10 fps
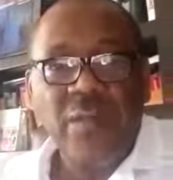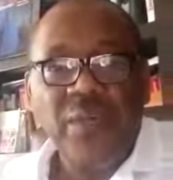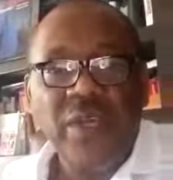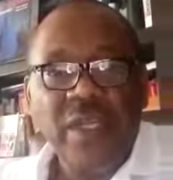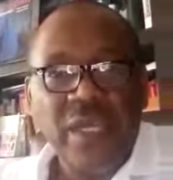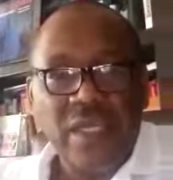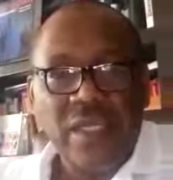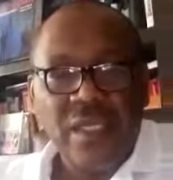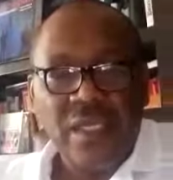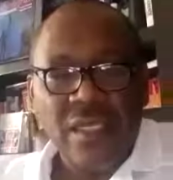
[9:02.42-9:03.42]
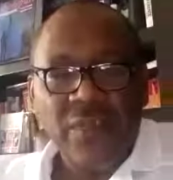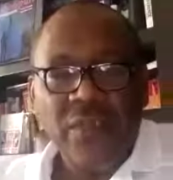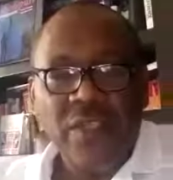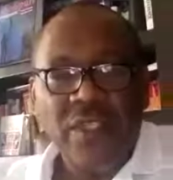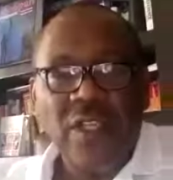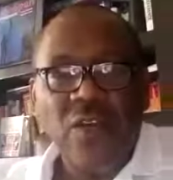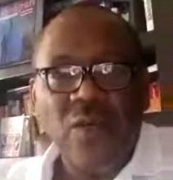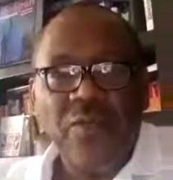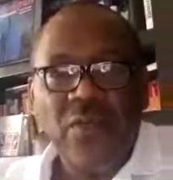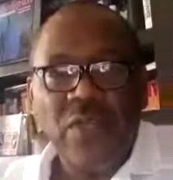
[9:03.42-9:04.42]
predict, they put it in a
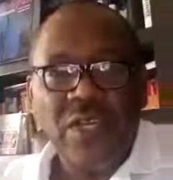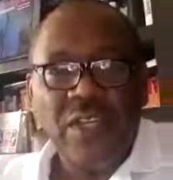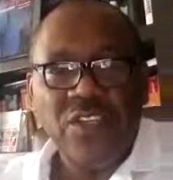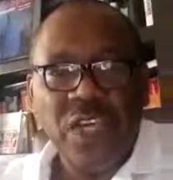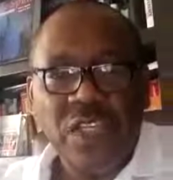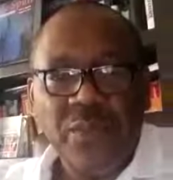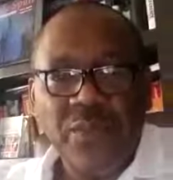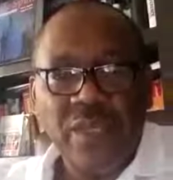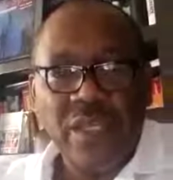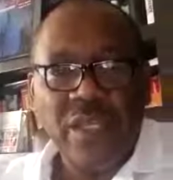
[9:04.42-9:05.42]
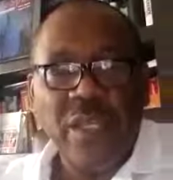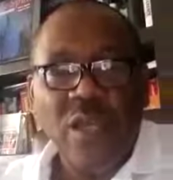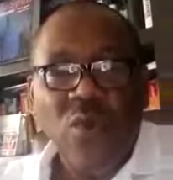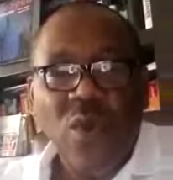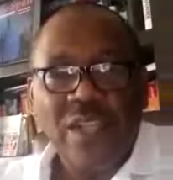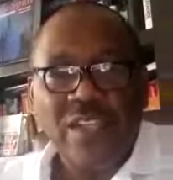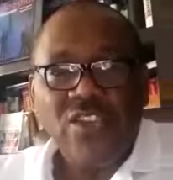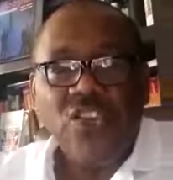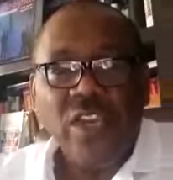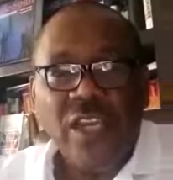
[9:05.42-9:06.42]
computer, they try to predict what
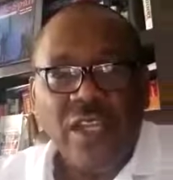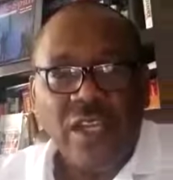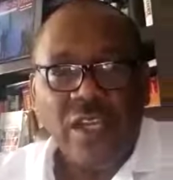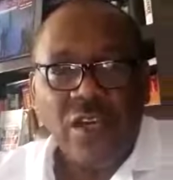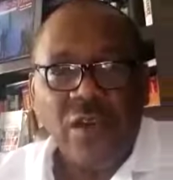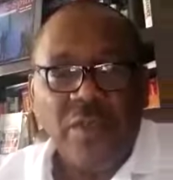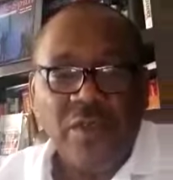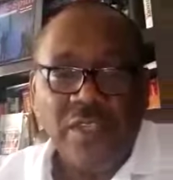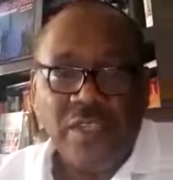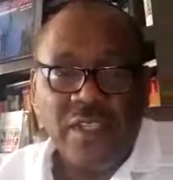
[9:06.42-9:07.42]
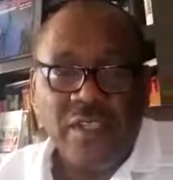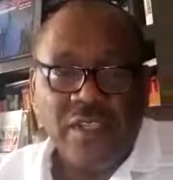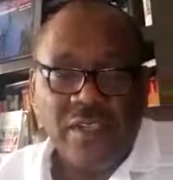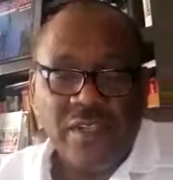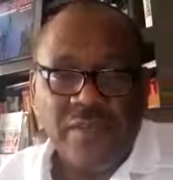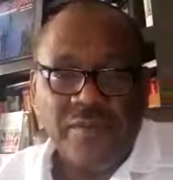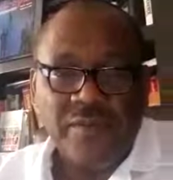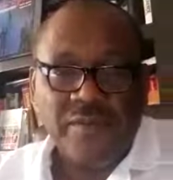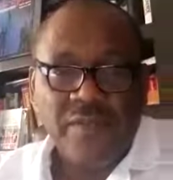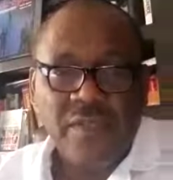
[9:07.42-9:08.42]
strain gonna come out this year.
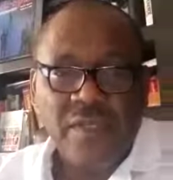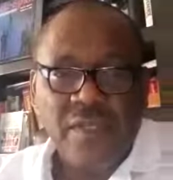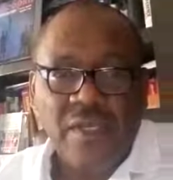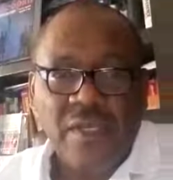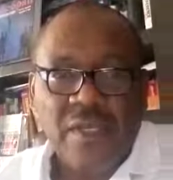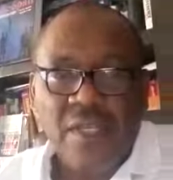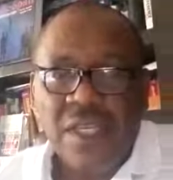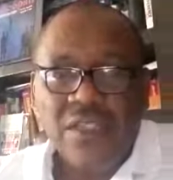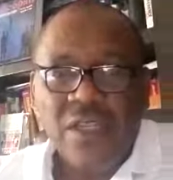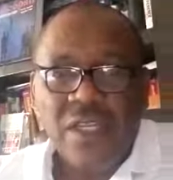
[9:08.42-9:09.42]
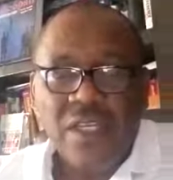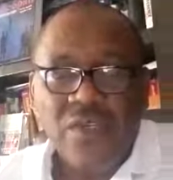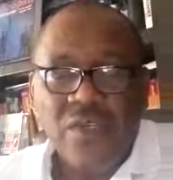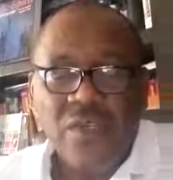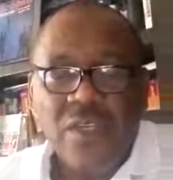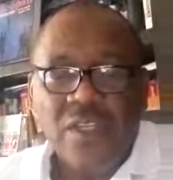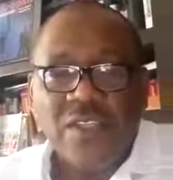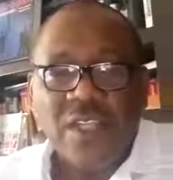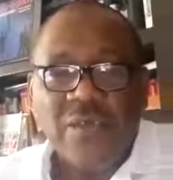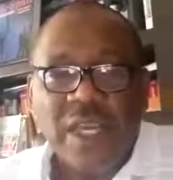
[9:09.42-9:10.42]
That's all they do.
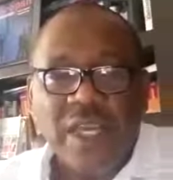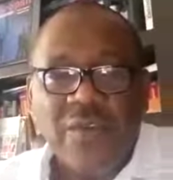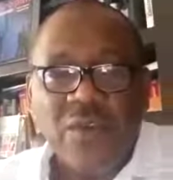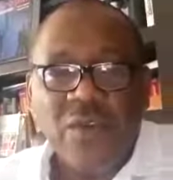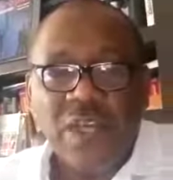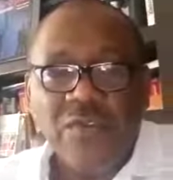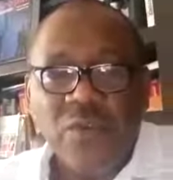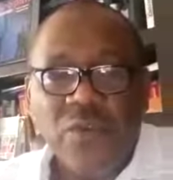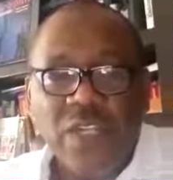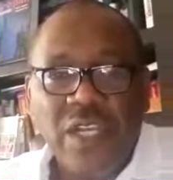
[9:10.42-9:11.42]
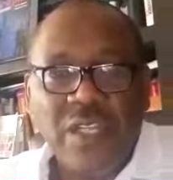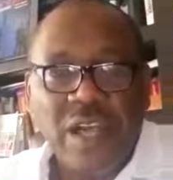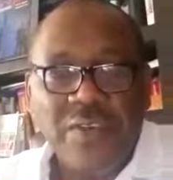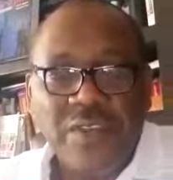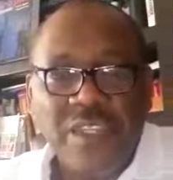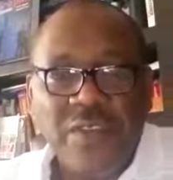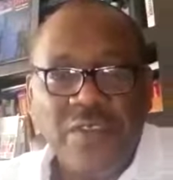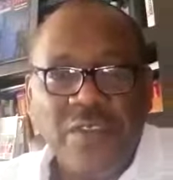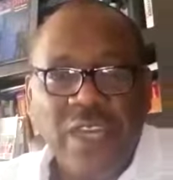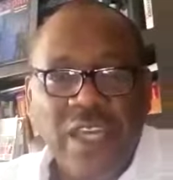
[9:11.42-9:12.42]
So they might give you a flu shot, have
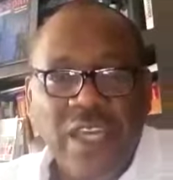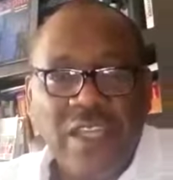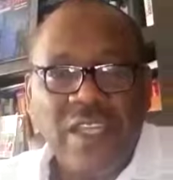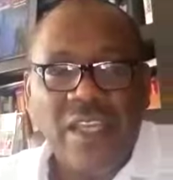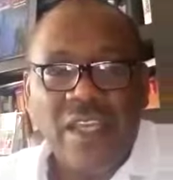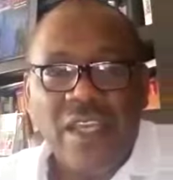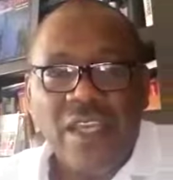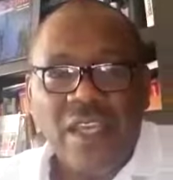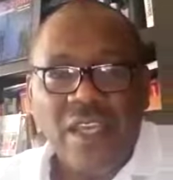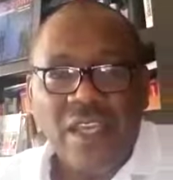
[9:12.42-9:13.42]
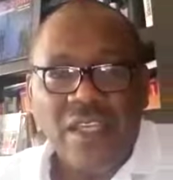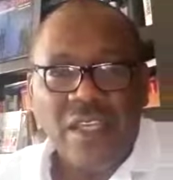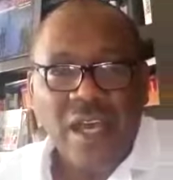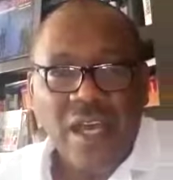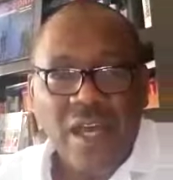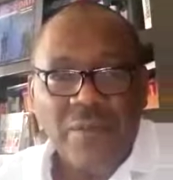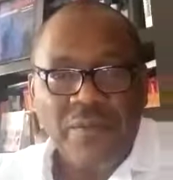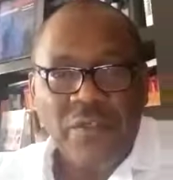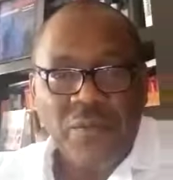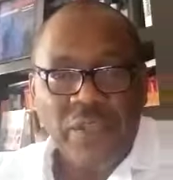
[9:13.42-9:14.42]
7 to 8
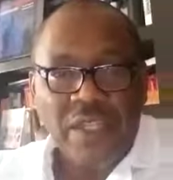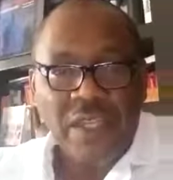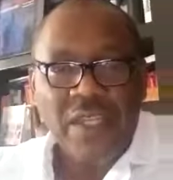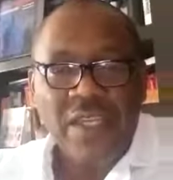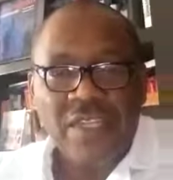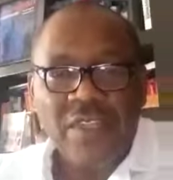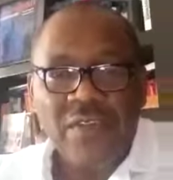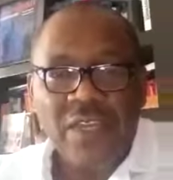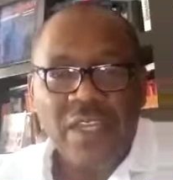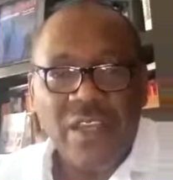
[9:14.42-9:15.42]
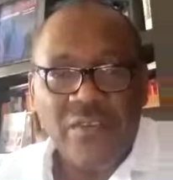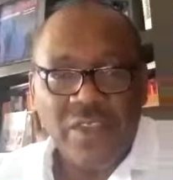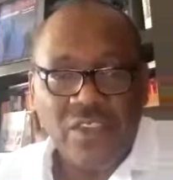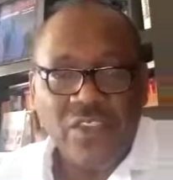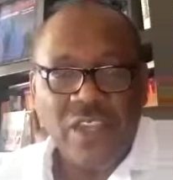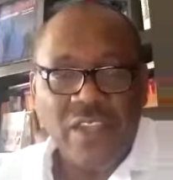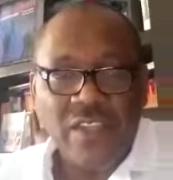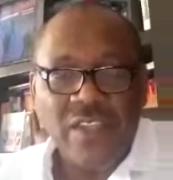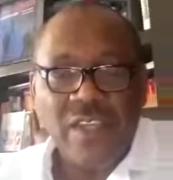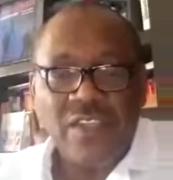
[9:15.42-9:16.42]
to protect against 7 to 8 different
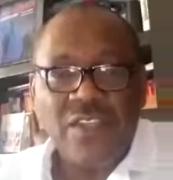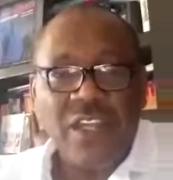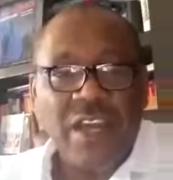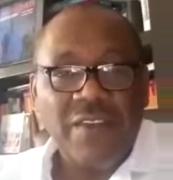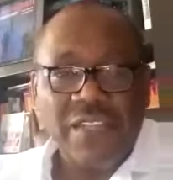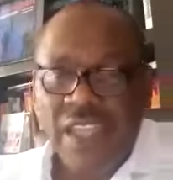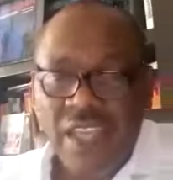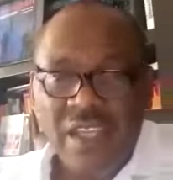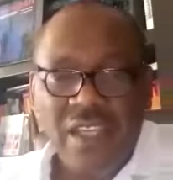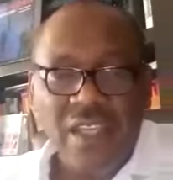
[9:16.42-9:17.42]
strains. So you have 10.